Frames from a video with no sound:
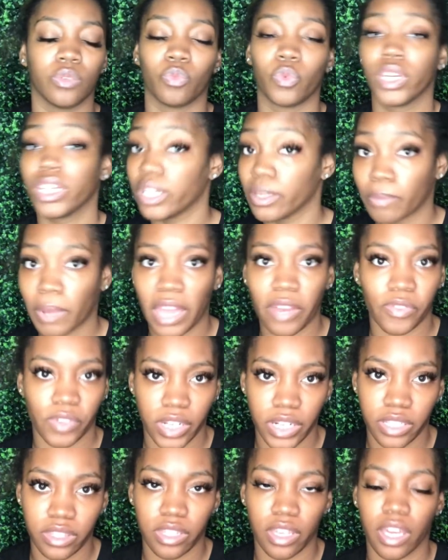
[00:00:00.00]
We didn't pay for
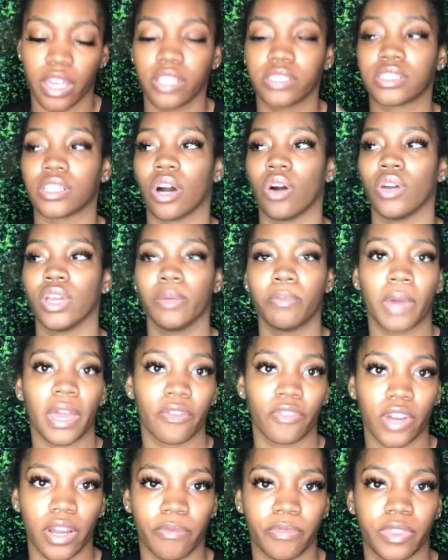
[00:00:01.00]
anything, so he
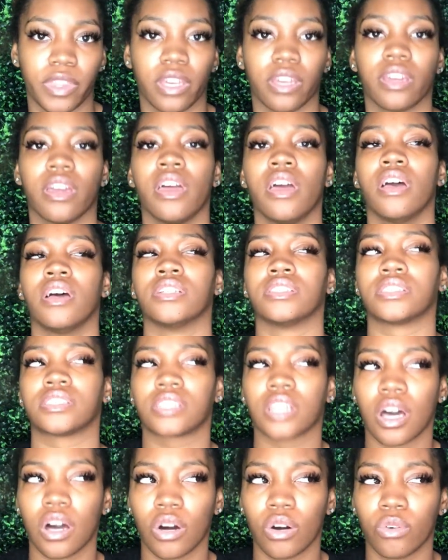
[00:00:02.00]
paid for everything.
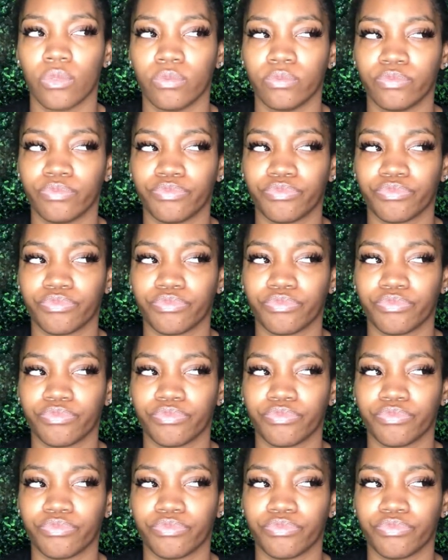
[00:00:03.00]
So